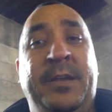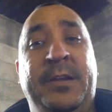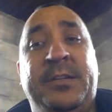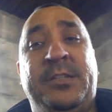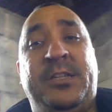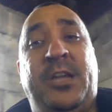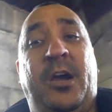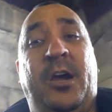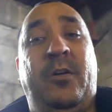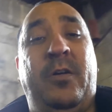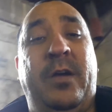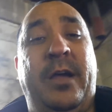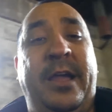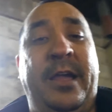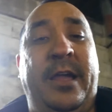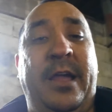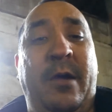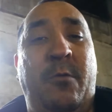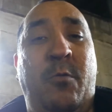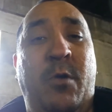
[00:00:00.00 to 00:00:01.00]
So
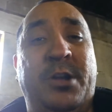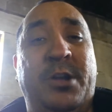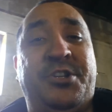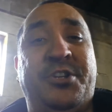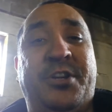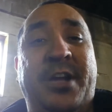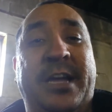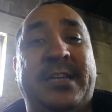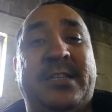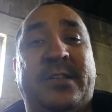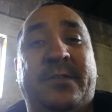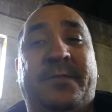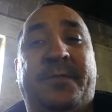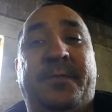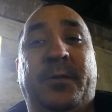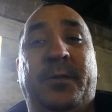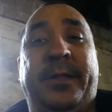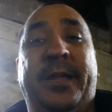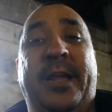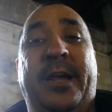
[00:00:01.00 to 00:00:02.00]
I want you guys to
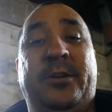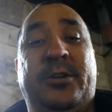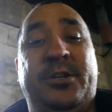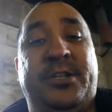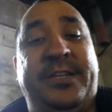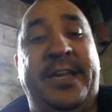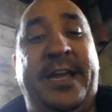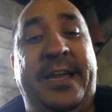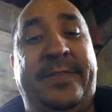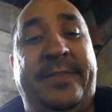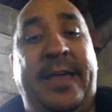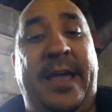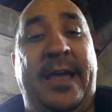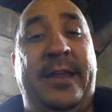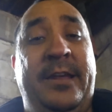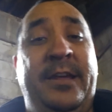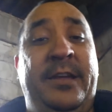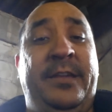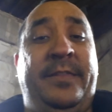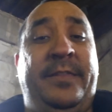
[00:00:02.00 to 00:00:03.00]
fully understand that.
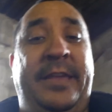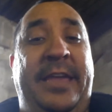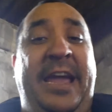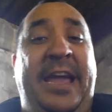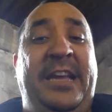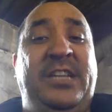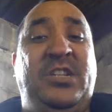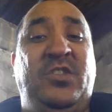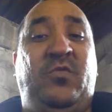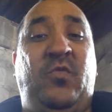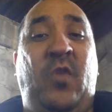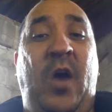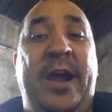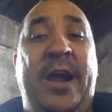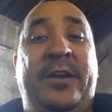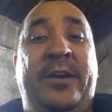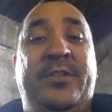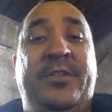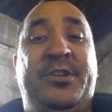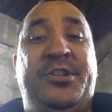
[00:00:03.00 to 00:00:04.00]
The gauge of
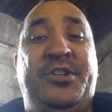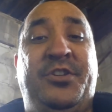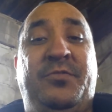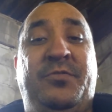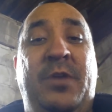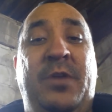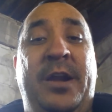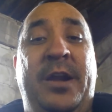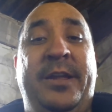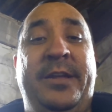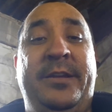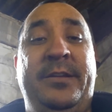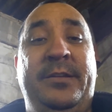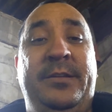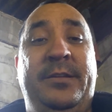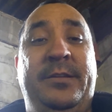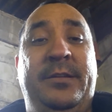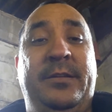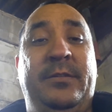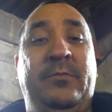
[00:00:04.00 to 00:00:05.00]
wire that you're running
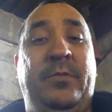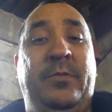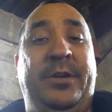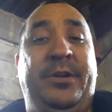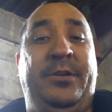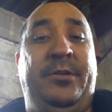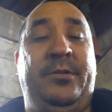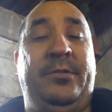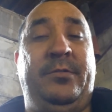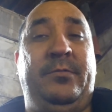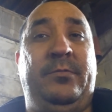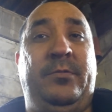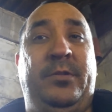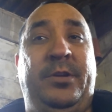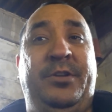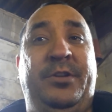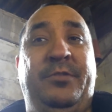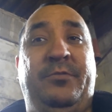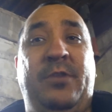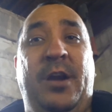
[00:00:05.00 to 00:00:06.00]
when you're
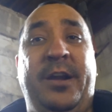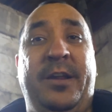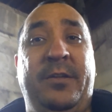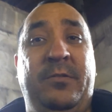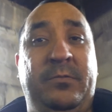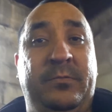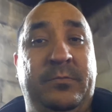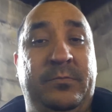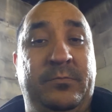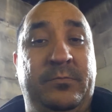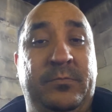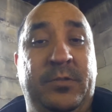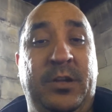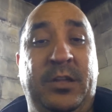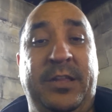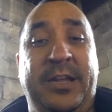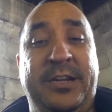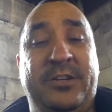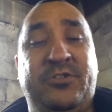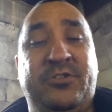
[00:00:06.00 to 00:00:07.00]
running
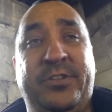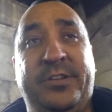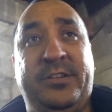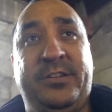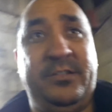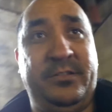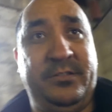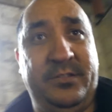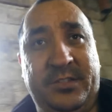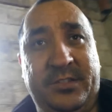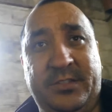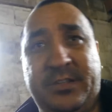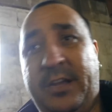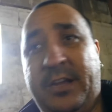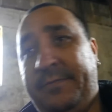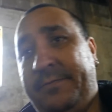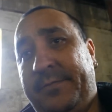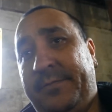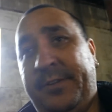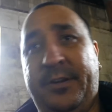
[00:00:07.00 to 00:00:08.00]
electric
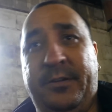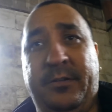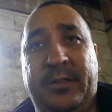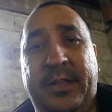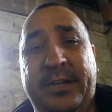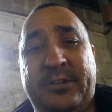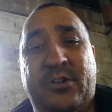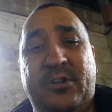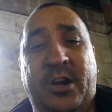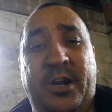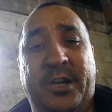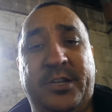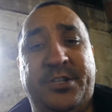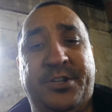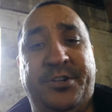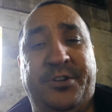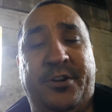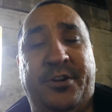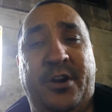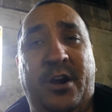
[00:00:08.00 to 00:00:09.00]
stuff, electronics
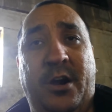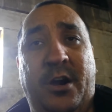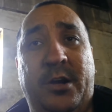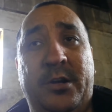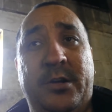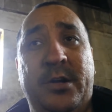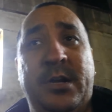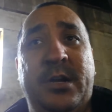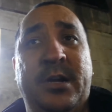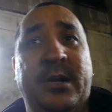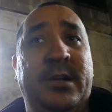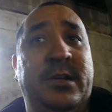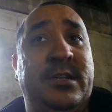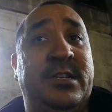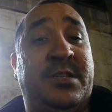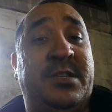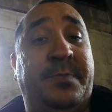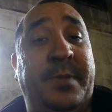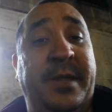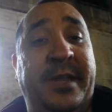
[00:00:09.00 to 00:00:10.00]
in your car,
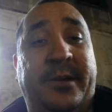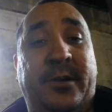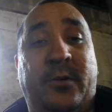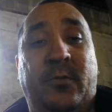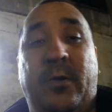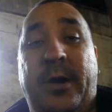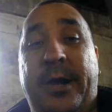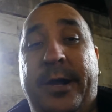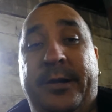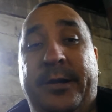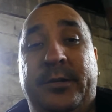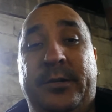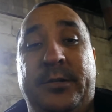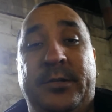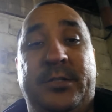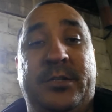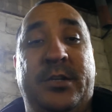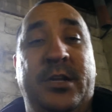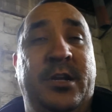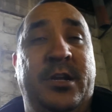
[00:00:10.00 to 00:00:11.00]
speaker
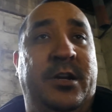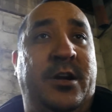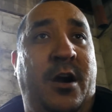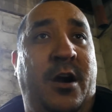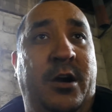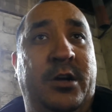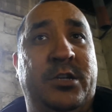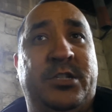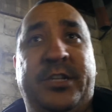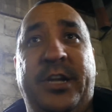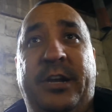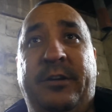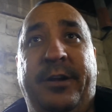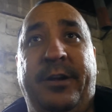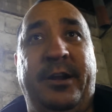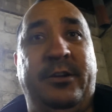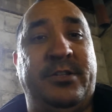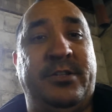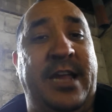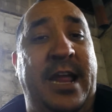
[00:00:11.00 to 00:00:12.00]
wires, car
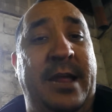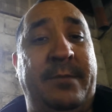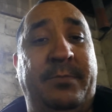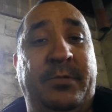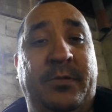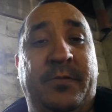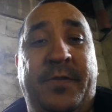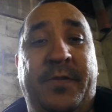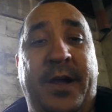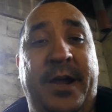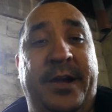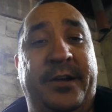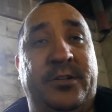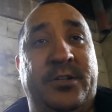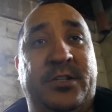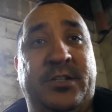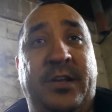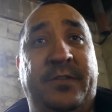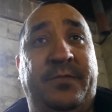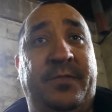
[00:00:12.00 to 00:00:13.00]
stereos,
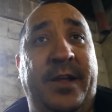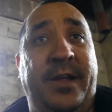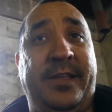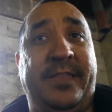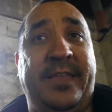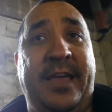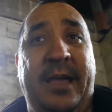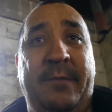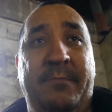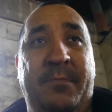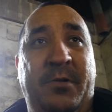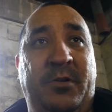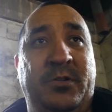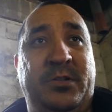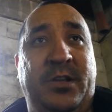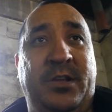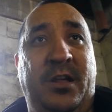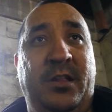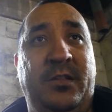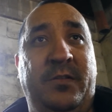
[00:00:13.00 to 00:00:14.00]
amplifiers, stuff like that.
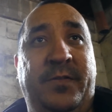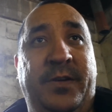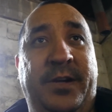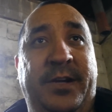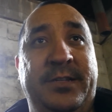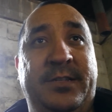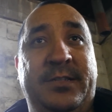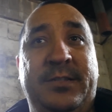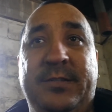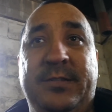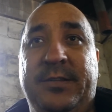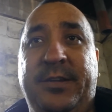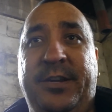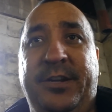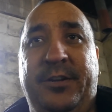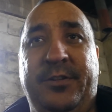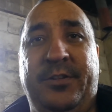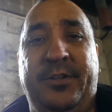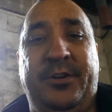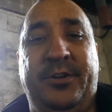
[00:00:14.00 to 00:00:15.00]
Most all of us,
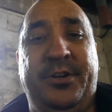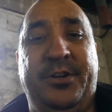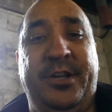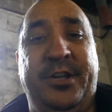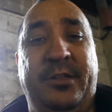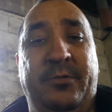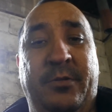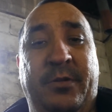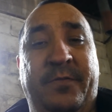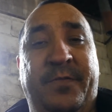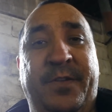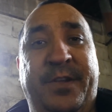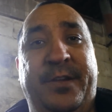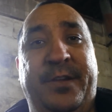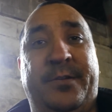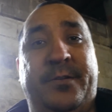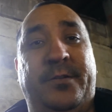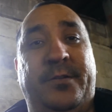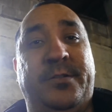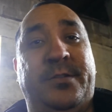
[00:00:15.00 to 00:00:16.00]
that are dealing with
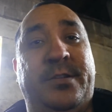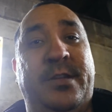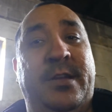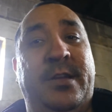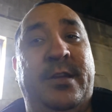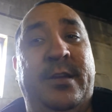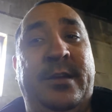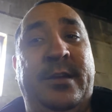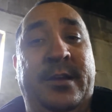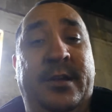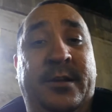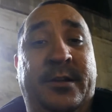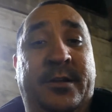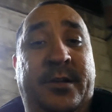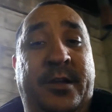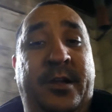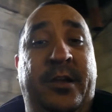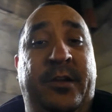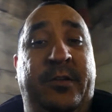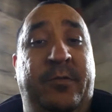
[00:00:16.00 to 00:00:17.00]
vehicles,
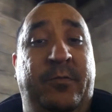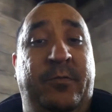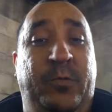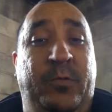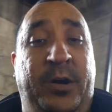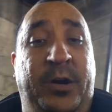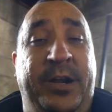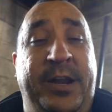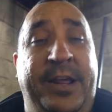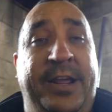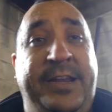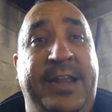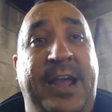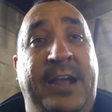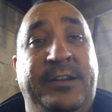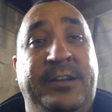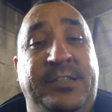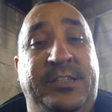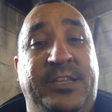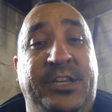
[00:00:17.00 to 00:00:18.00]
we're going to end out
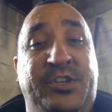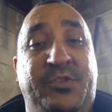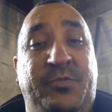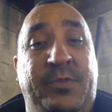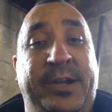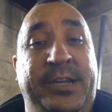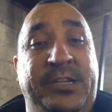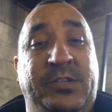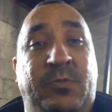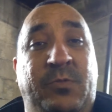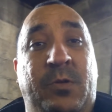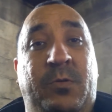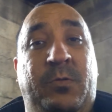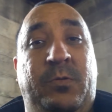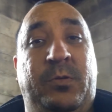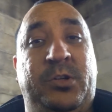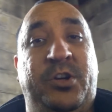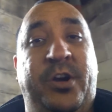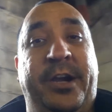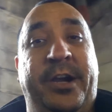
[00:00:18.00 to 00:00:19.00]
in a situation where
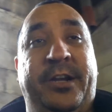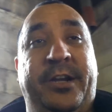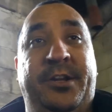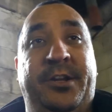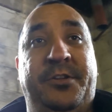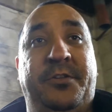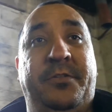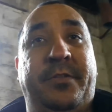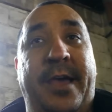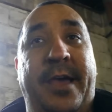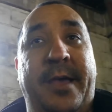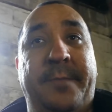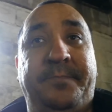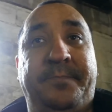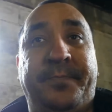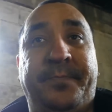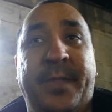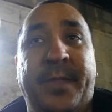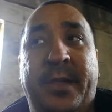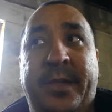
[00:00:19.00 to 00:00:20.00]
we're trying to do that.
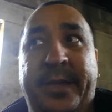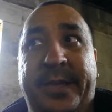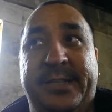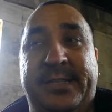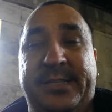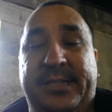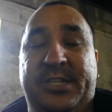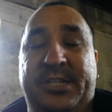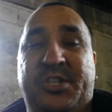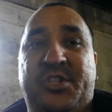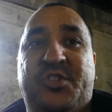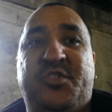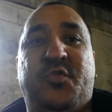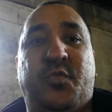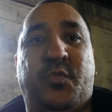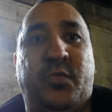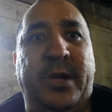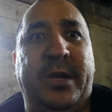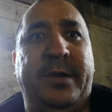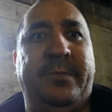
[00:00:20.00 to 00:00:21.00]
It's
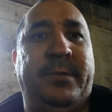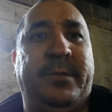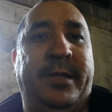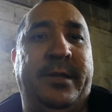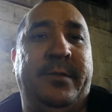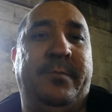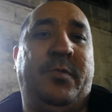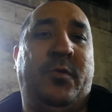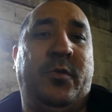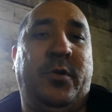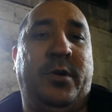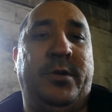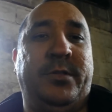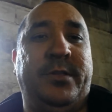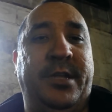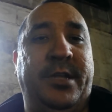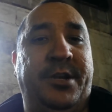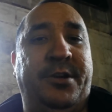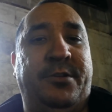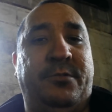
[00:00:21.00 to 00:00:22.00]
extremely important
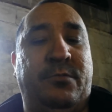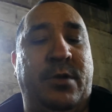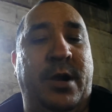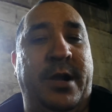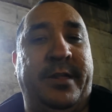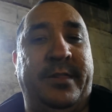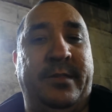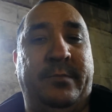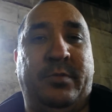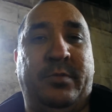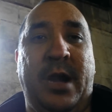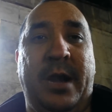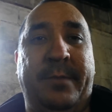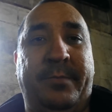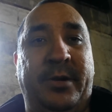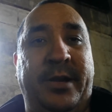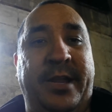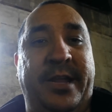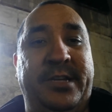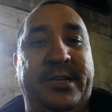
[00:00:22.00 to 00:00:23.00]
that you're running the
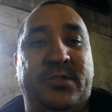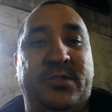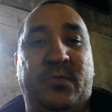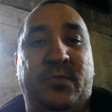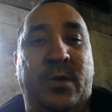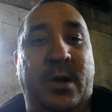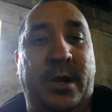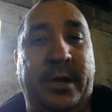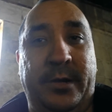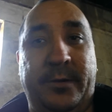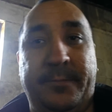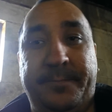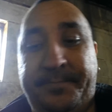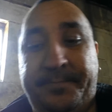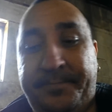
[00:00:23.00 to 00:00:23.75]
proper gauge of wire.